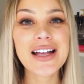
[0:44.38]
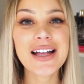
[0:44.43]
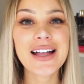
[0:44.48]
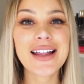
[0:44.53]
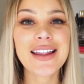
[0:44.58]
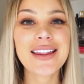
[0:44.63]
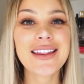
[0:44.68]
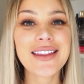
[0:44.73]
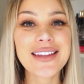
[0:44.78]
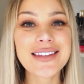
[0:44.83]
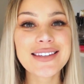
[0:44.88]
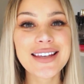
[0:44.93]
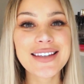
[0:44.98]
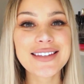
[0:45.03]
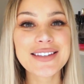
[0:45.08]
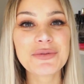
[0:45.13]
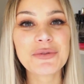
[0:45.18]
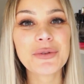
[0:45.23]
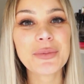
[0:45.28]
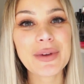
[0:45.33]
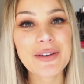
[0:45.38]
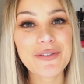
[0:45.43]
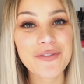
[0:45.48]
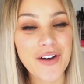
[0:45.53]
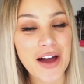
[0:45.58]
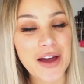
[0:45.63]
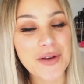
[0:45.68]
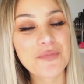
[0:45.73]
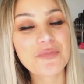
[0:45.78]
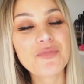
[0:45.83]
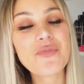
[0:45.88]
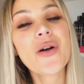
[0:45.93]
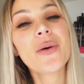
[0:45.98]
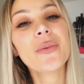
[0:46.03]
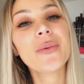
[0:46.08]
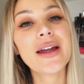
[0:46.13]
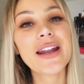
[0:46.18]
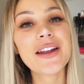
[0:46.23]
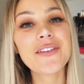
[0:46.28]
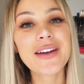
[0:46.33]
This lesson will be fun.
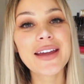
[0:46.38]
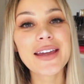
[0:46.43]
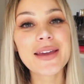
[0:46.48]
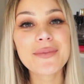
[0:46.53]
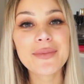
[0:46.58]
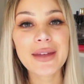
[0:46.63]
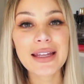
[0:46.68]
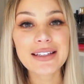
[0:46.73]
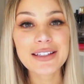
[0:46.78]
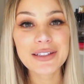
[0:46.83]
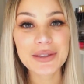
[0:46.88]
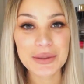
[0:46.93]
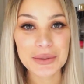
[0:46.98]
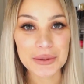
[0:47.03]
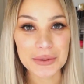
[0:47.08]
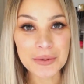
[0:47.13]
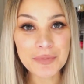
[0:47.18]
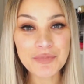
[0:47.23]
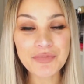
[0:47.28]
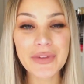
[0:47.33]
What I recommend you do